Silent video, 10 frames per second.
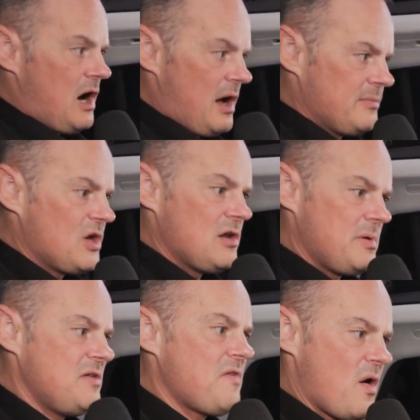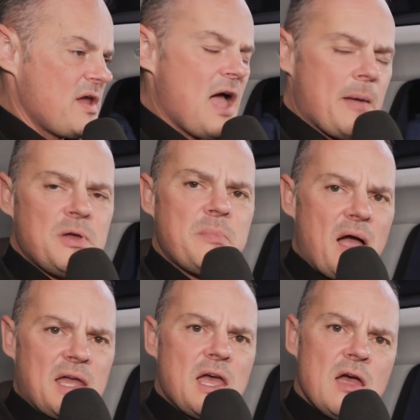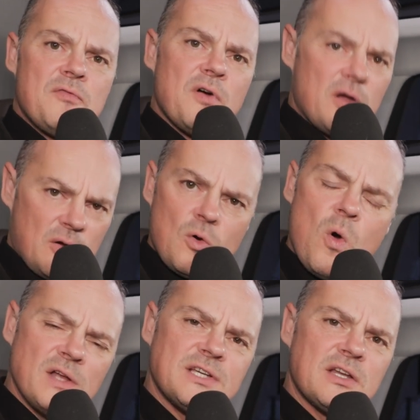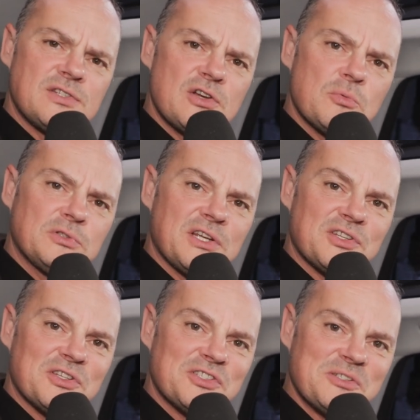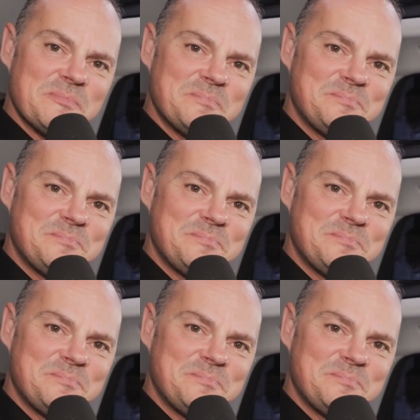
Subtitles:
I'm going to be very happy back here for quite a considerable distance.